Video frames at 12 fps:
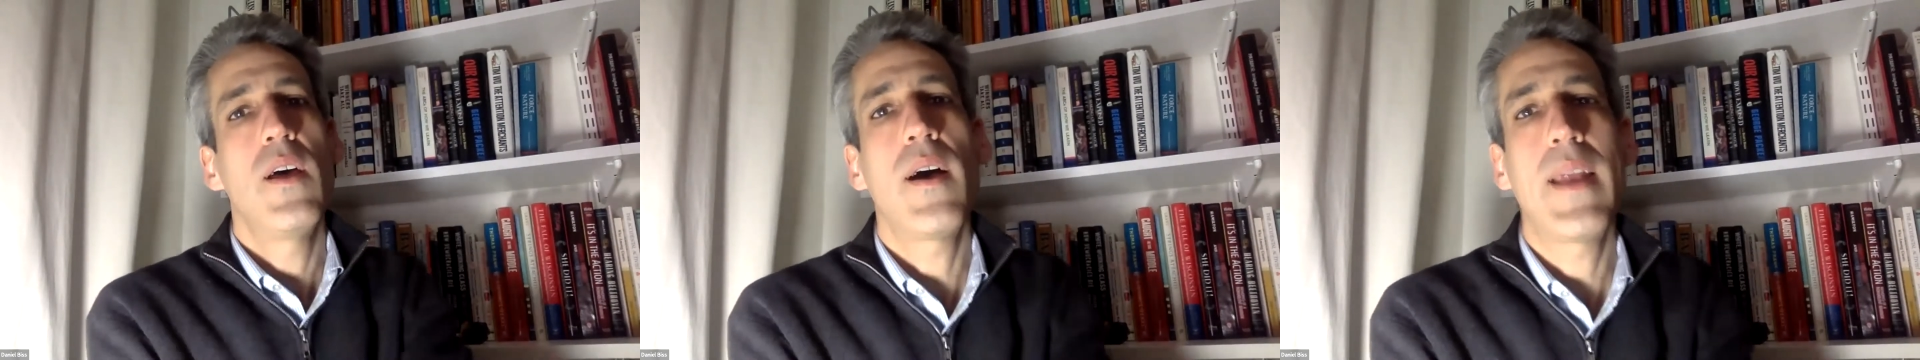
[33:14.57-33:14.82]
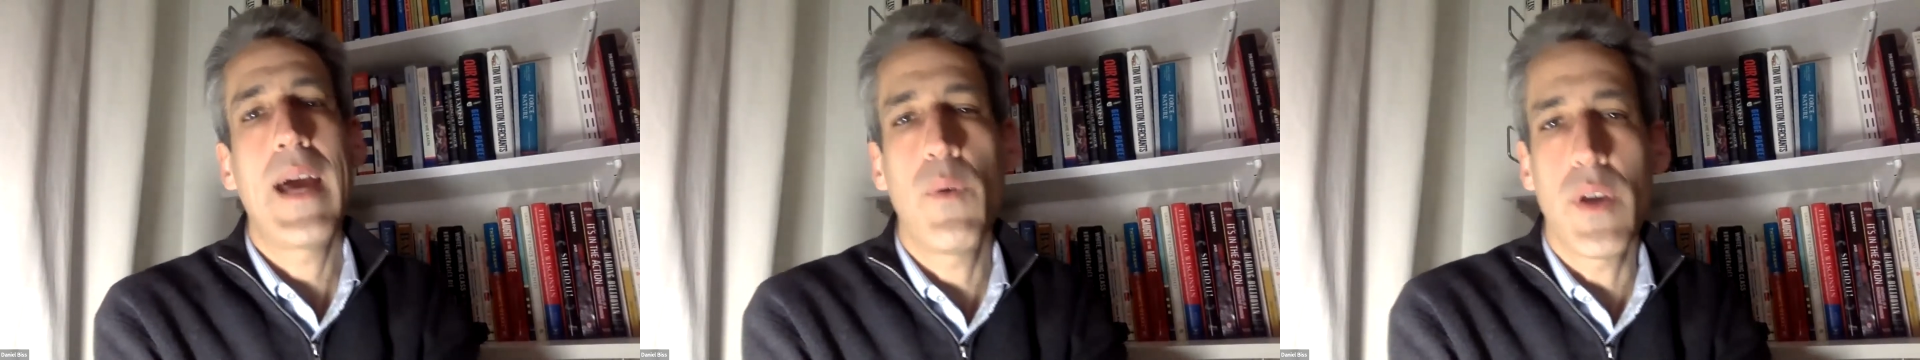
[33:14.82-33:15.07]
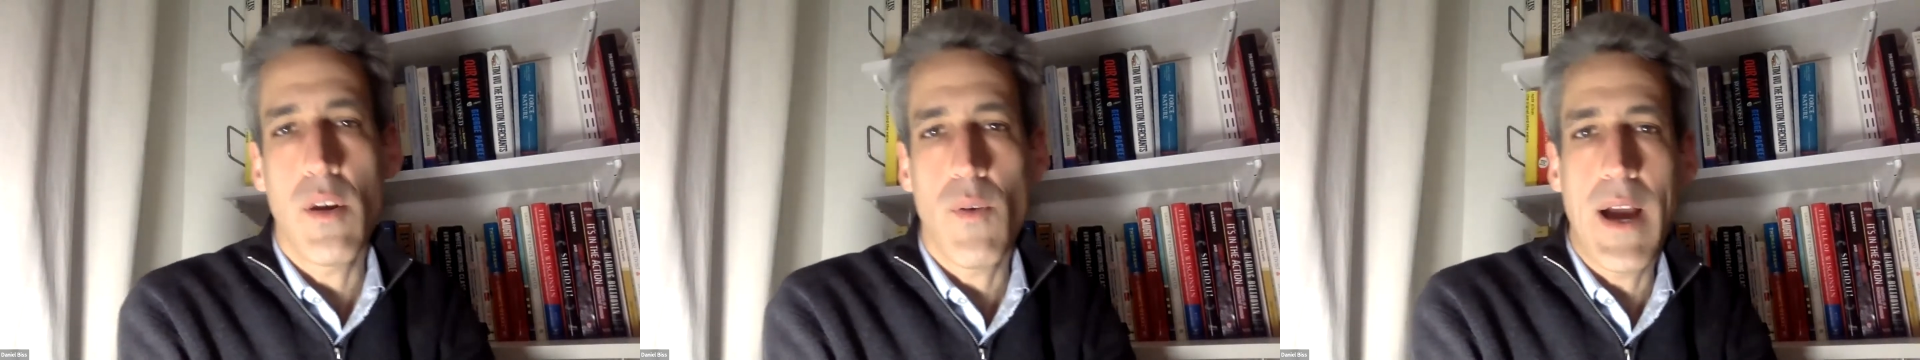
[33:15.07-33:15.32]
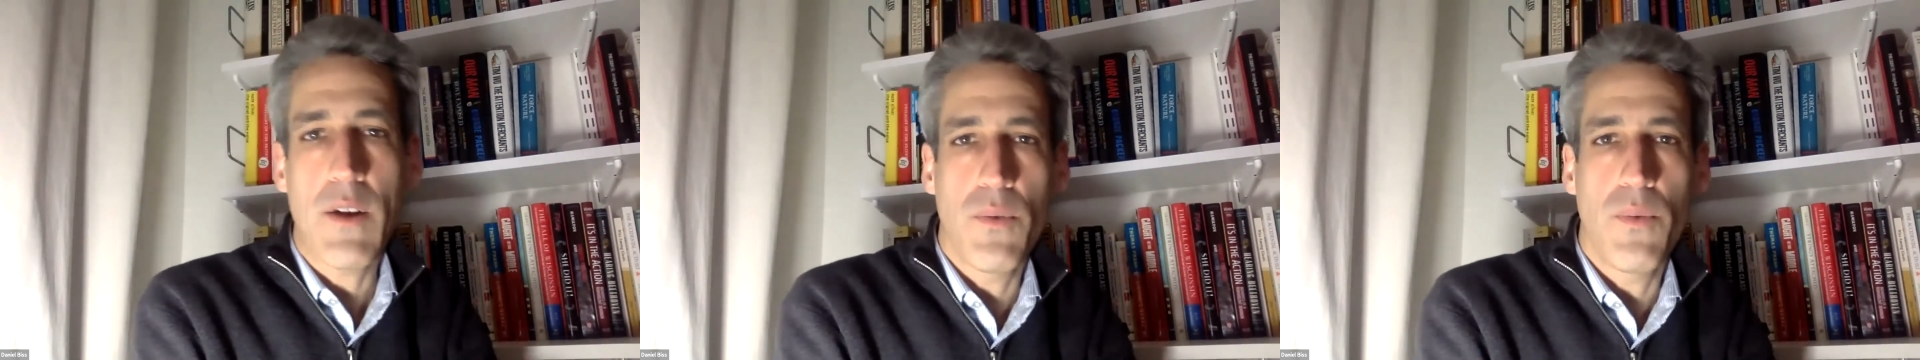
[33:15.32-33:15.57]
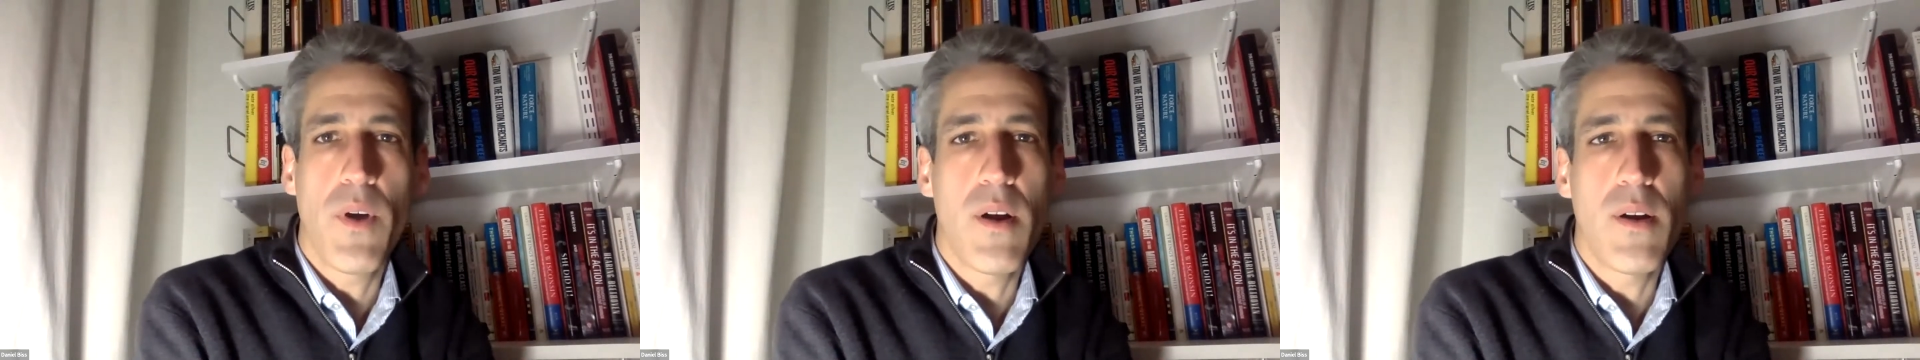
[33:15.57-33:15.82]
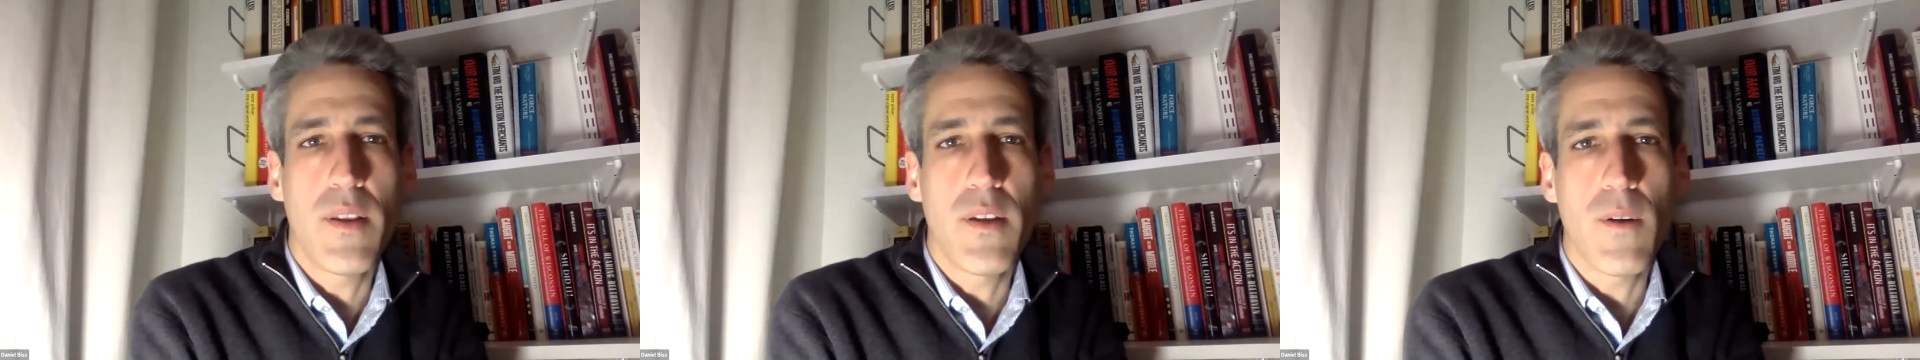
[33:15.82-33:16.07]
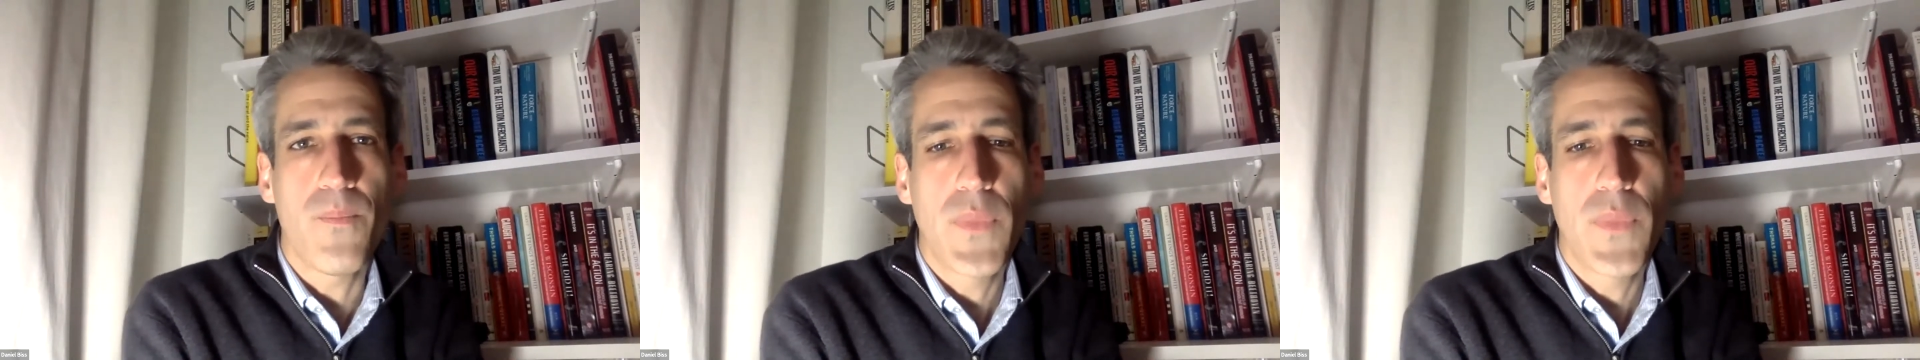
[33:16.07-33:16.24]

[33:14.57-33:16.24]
on how we interact with one another.